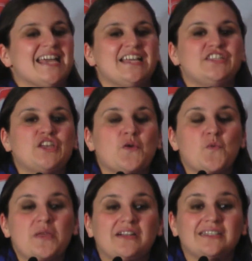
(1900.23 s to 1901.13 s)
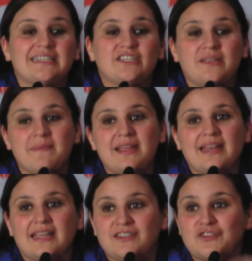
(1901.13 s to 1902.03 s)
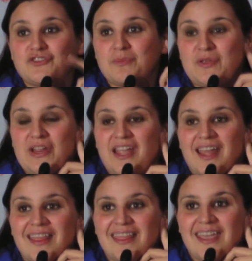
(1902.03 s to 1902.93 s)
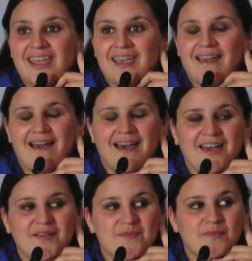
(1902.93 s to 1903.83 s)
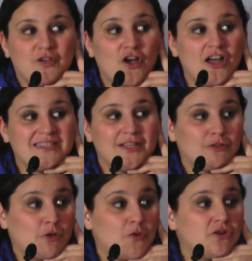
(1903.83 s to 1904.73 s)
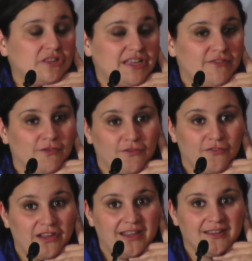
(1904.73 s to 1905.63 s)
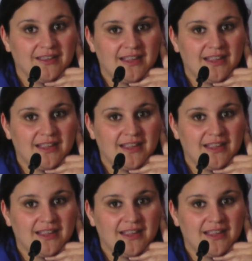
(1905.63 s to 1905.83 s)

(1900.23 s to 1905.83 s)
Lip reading: So we're disseminating and distributing the content locally for free.